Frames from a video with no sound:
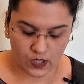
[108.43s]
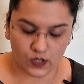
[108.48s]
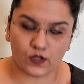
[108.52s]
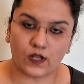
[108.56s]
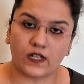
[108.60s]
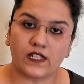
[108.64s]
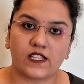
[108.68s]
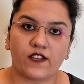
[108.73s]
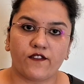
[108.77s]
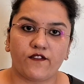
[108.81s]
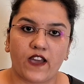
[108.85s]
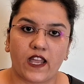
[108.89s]

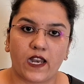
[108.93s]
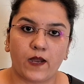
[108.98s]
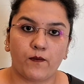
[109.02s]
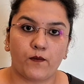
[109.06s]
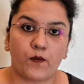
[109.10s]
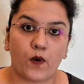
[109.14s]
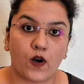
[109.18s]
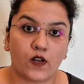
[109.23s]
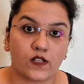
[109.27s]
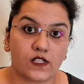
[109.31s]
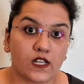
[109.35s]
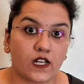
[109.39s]
so it's a very
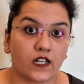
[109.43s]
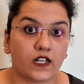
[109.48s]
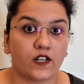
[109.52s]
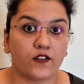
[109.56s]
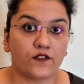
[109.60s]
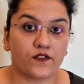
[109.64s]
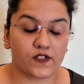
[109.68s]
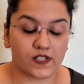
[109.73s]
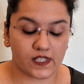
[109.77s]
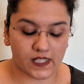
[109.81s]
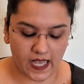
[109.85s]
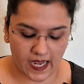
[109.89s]

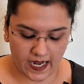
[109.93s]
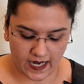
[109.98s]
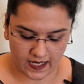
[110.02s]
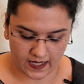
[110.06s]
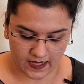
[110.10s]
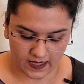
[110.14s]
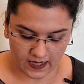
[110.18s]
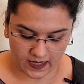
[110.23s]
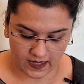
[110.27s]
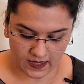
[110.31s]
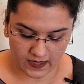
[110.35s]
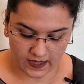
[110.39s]
positive
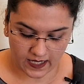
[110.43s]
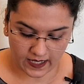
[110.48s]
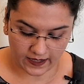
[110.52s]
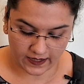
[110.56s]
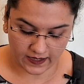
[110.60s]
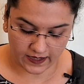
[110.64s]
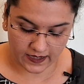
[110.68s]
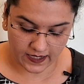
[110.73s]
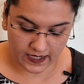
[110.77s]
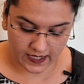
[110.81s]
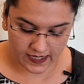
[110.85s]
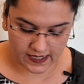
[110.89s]
sign
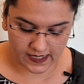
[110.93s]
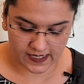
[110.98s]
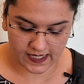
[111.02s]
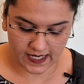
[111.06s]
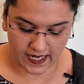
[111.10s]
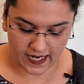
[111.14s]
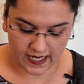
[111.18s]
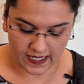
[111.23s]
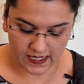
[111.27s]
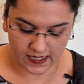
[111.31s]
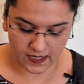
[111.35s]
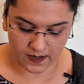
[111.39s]
that these
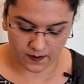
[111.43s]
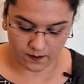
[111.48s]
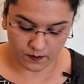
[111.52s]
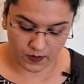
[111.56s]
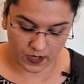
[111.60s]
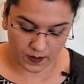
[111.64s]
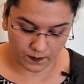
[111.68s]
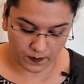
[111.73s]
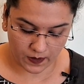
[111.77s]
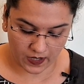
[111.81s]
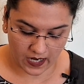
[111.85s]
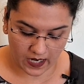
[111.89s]
days
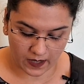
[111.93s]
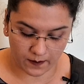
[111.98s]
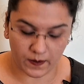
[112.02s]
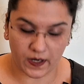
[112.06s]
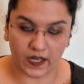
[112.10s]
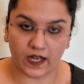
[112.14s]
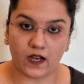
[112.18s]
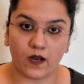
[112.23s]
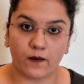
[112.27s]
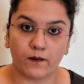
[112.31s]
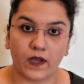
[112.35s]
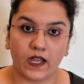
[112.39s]
people are
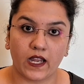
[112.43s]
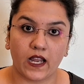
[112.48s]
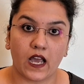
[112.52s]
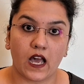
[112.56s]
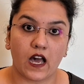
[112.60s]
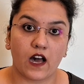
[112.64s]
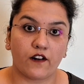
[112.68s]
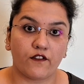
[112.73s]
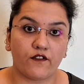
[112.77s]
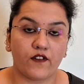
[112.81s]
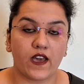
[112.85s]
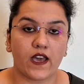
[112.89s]
becoming
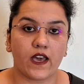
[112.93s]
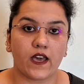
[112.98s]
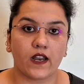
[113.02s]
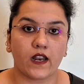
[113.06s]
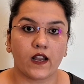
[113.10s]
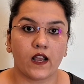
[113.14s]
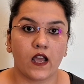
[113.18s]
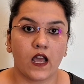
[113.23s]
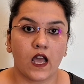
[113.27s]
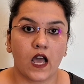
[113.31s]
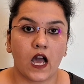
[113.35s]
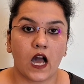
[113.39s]

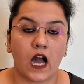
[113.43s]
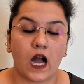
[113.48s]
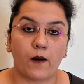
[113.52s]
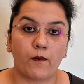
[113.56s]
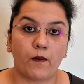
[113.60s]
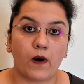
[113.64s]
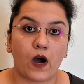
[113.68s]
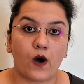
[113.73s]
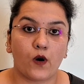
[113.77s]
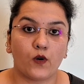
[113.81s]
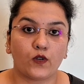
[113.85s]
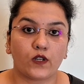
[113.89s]
aware
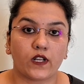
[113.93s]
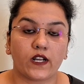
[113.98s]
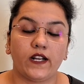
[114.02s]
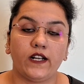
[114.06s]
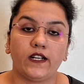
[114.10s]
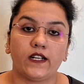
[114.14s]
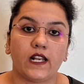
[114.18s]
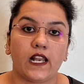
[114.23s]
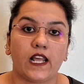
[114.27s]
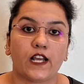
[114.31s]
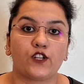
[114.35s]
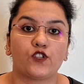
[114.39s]
about
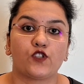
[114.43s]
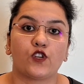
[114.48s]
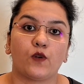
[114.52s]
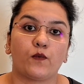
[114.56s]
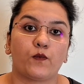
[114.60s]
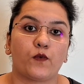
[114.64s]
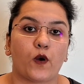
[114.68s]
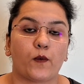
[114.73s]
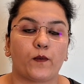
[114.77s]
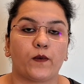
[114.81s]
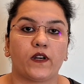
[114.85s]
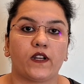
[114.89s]
intellectual
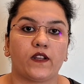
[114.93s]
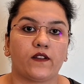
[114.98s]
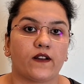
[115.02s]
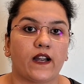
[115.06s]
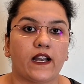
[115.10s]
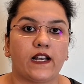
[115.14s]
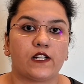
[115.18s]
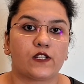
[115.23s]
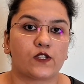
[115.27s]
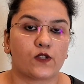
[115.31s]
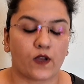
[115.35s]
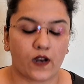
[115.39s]
property
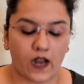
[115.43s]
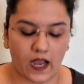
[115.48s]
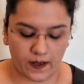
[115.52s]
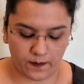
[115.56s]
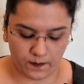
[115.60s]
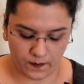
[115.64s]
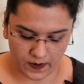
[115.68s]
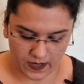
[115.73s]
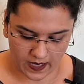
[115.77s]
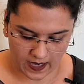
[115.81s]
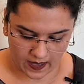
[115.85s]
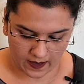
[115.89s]
rights or
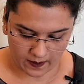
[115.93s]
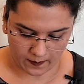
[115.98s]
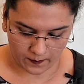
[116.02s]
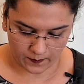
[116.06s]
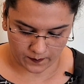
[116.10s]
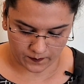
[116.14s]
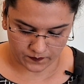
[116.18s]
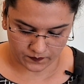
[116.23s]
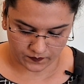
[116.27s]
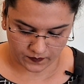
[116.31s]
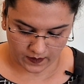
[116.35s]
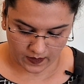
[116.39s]
ipr
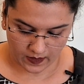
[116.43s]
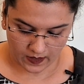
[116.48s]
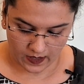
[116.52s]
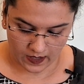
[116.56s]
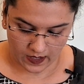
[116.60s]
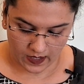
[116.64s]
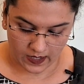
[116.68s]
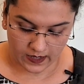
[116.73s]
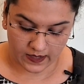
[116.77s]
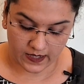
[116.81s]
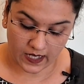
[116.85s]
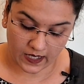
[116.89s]

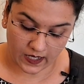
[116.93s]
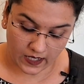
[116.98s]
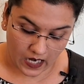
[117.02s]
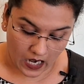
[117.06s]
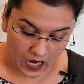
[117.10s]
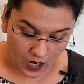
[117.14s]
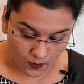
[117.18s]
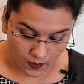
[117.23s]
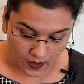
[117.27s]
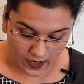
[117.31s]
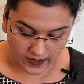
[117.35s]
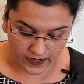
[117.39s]
they are
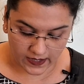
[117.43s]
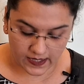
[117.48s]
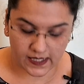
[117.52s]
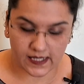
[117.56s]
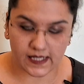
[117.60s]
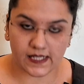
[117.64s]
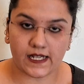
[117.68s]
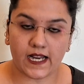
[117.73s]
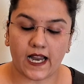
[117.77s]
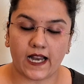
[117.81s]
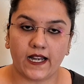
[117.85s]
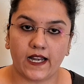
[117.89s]
now
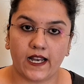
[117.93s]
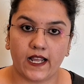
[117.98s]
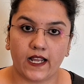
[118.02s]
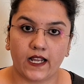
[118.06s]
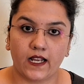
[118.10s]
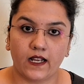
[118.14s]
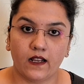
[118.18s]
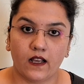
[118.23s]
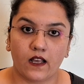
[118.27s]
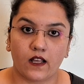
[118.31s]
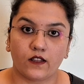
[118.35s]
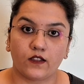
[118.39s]

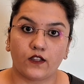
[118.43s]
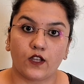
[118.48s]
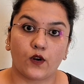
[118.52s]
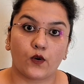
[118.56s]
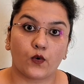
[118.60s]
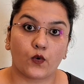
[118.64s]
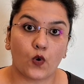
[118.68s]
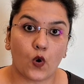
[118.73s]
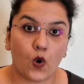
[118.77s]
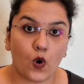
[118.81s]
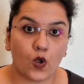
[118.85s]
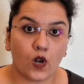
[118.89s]
understanding the
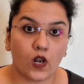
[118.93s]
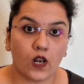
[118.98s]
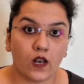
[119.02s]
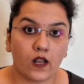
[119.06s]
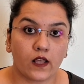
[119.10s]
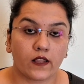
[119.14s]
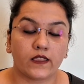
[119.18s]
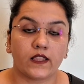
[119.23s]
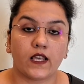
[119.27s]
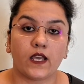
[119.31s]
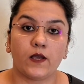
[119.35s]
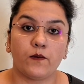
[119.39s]
role
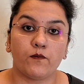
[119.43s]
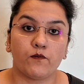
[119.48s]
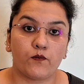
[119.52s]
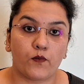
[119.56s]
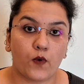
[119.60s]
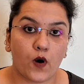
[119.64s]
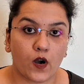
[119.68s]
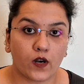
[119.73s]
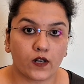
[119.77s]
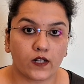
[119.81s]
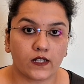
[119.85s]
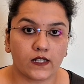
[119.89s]
the
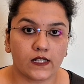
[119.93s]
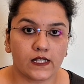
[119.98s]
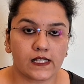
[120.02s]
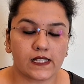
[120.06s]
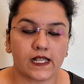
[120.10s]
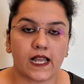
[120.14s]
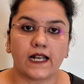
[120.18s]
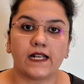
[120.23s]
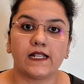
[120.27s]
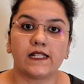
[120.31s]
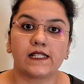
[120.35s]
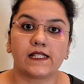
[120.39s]

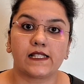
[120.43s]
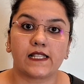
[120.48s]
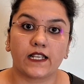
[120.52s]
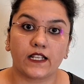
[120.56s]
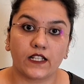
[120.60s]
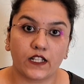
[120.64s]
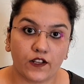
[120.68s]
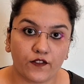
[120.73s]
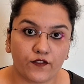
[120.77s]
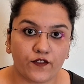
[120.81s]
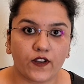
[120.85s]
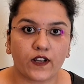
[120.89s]
importance and
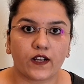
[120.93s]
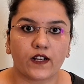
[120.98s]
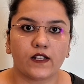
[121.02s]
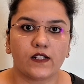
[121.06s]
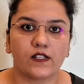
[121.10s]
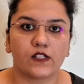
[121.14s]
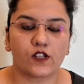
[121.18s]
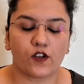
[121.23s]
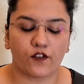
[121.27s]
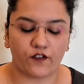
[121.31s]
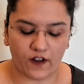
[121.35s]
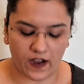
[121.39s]

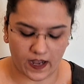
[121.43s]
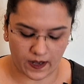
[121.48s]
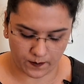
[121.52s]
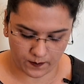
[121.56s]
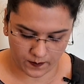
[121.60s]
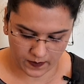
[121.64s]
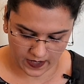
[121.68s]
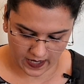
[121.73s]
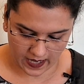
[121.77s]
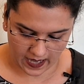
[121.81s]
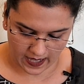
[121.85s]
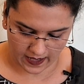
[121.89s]
significance of
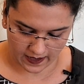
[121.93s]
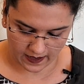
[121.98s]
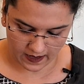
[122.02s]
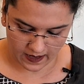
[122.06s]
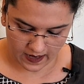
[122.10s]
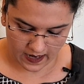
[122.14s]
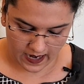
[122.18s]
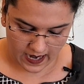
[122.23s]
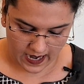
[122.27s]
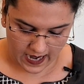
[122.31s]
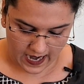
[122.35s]
ipr